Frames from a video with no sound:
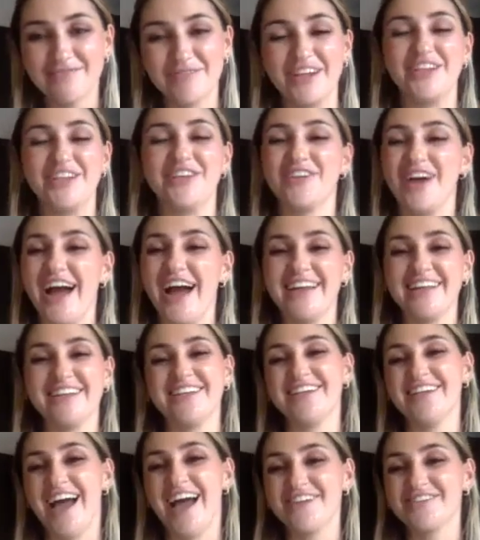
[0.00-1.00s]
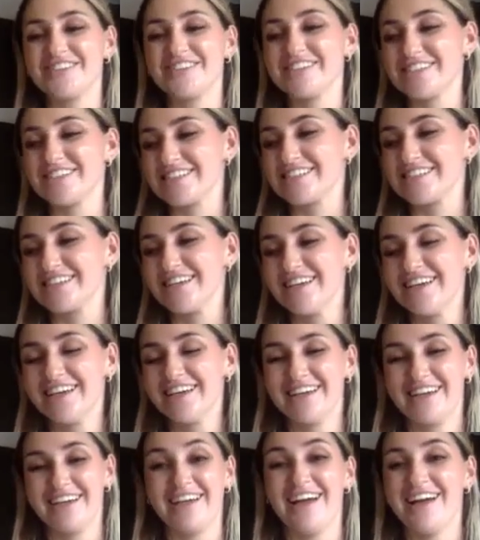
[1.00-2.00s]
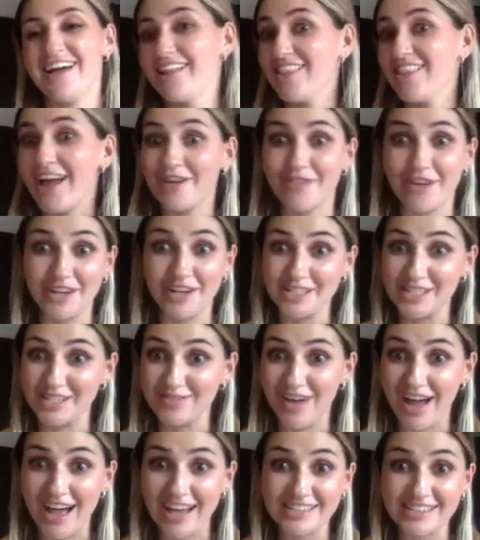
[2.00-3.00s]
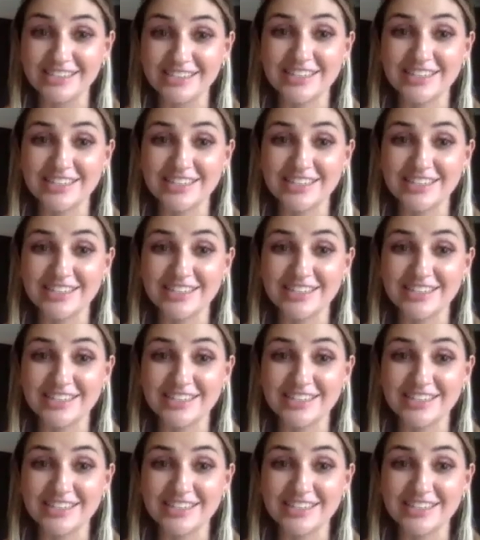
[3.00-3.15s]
But you have to just, like Venus and Mars,